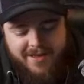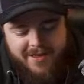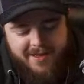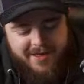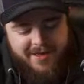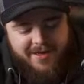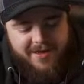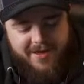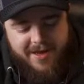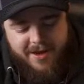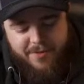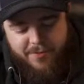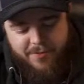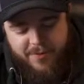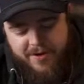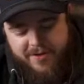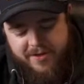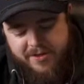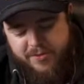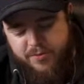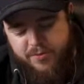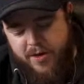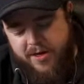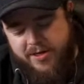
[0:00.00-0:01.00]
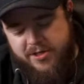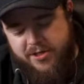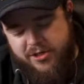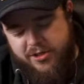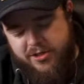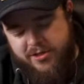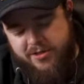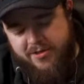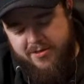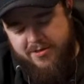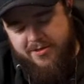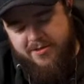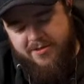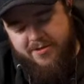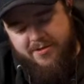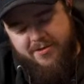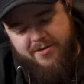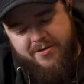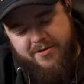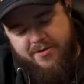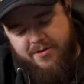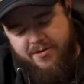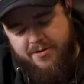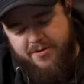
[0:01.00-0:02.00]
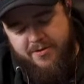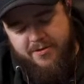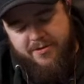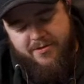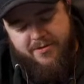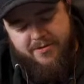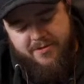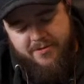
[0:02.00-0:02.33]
I got a soft spot for Oris because I've got one.